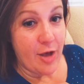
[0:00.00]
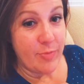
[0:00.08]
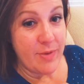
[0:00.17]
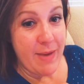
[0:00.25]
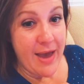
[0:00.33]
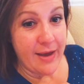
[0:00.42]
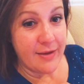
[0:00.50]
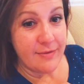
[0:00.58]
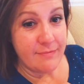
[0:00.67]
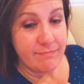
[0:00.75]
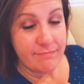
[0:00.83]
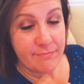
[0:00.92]
be back
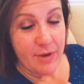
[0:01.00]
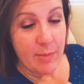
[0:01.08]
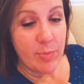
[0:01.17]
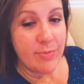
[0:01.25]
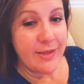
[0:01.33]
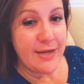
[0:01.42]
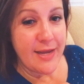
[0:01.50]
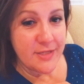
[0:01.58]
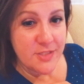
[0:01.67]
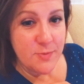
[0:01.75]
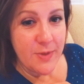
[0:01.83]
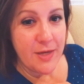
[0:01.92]
probably
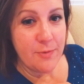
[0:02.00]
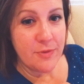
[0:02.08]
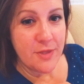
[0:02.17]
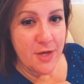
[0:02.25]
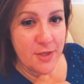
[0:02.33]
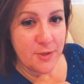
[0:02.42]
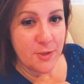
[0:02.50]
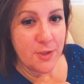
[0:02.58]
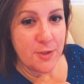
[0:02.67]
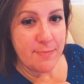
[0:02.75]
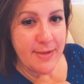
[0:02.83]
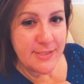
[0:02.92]
next week with another
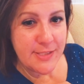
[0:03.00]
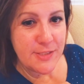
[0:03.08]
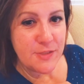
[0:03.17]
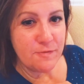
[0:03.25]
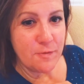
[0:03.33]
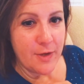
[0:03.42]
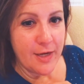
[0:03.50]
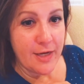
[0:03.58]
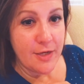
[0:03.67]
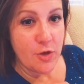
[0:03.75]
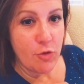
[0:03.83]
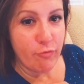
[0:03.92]
little message for you,
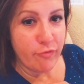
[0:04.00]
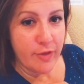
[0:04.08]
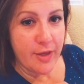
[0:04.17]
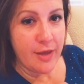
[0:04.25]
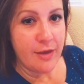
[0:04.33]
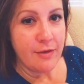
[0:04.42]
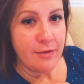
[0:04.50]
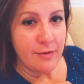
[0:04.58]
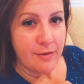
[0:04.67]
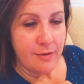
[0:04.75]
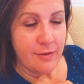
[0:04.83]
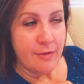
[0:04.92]
and hopefully
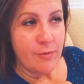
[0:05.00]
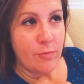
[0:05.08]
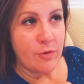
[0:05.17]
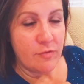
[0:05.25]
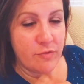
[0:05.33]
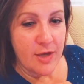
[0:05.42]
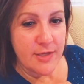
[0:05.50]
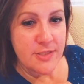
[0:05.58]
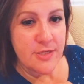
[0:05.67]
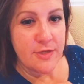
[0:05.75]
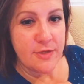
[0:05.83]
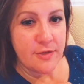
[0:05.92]
will have
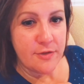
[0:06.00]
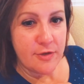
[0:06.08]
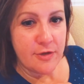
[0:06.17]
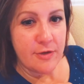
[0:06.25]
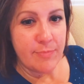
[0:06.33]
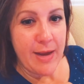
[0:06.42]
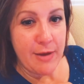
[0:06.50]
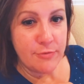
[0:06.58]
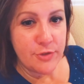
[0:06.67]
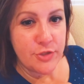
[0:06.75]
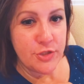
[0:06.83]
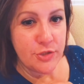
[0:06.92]
lost another
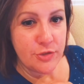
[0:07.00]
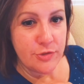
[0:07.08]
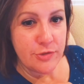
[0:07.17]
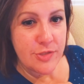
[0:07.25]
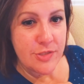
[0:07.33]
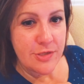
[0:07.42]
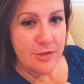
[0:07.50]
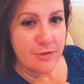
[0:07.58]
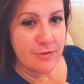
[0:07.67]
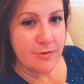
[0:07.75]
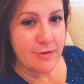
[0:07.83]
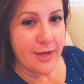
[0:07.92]
pound or two,
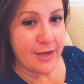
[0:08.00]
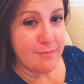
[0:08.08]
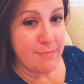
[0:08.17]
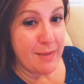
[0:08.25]
so I can